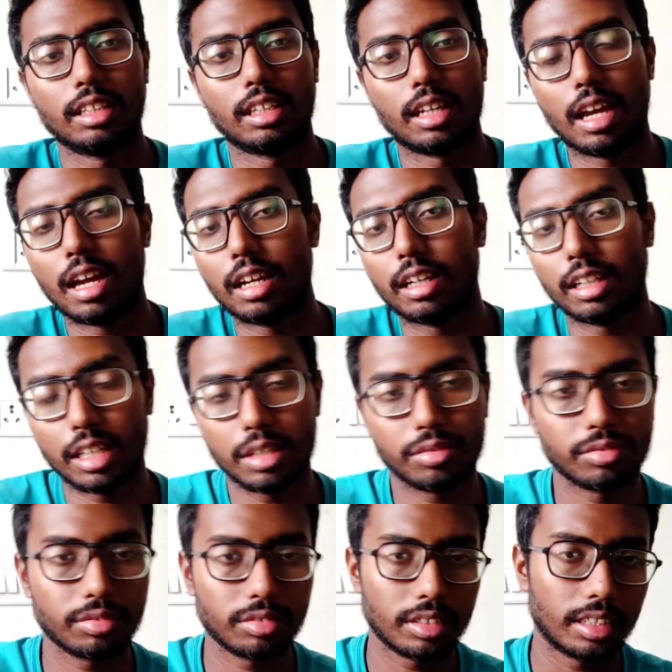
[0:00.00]
and if
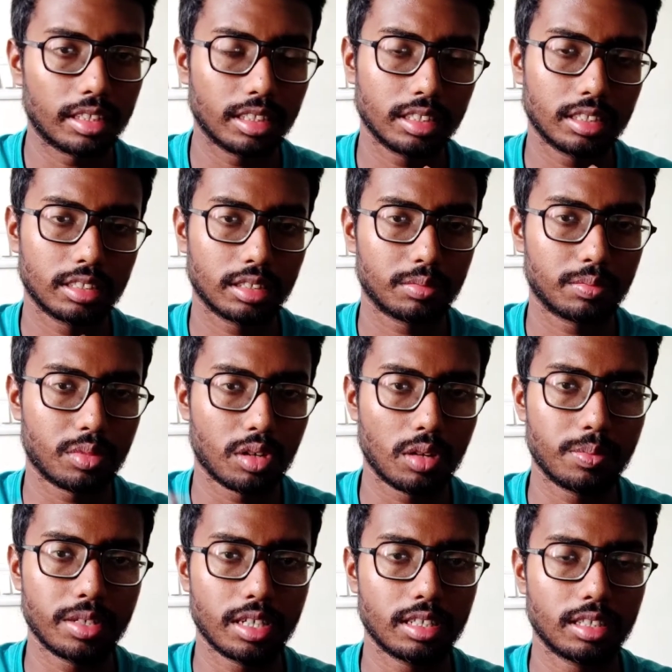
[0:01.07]
it is
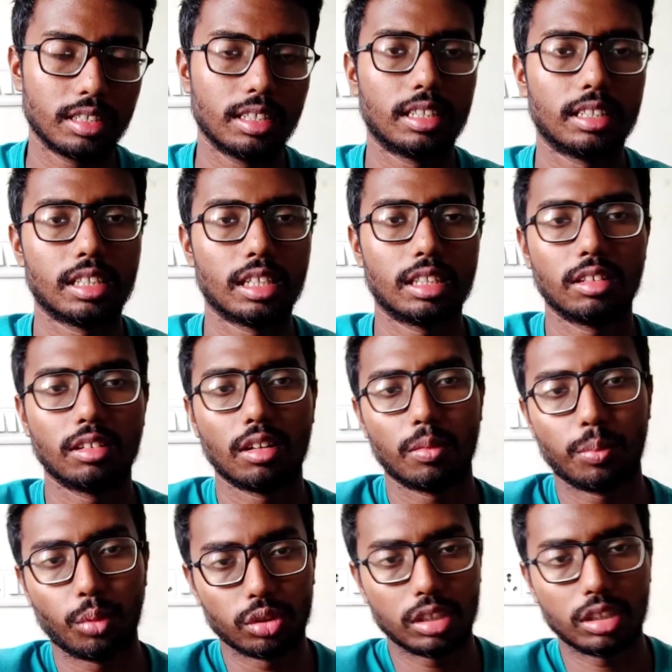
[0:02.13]
proper, then they will
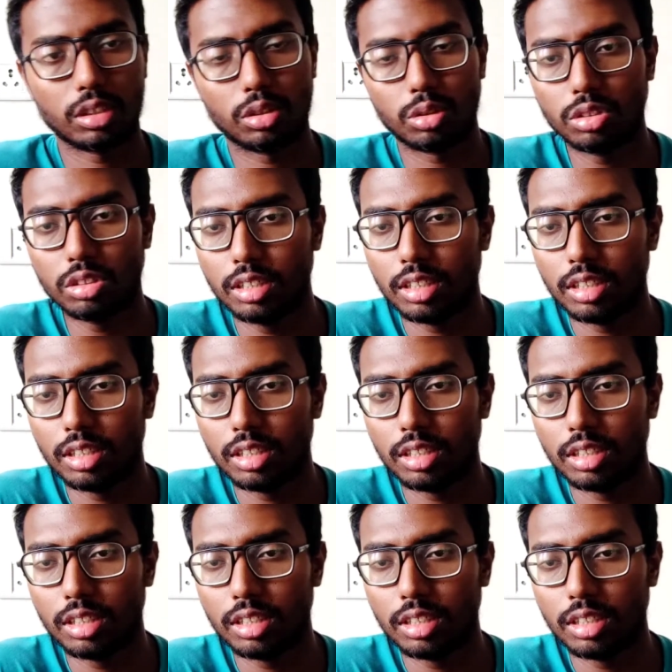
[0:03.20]
proceed to